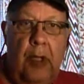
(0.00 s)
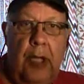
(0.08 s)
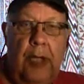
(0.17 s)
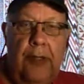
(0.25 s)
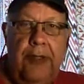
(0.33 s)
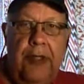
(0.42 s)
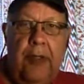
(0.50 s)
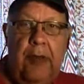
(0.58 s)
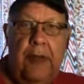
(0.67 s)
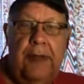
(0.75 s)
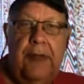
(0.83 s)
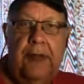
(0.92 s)
Hello to you.
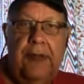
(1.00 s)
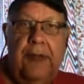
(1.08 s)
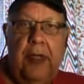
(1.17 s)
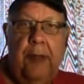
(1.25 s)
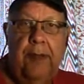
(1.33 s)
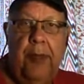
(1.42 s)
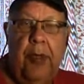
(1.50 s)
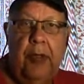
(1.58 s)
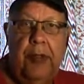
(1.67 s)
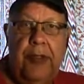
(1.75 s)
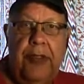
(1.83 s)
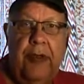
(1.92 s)
This is part
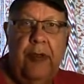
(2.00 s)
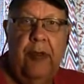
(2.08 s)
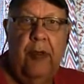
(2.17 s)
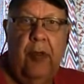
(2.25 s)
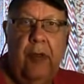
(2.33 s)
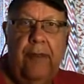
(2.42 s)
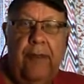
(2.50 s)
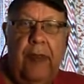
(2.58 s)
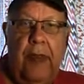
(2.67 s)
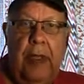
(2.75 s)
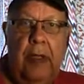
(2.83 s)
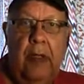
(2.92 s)
two of
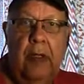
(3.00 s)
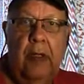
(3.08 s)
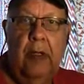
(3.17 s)
the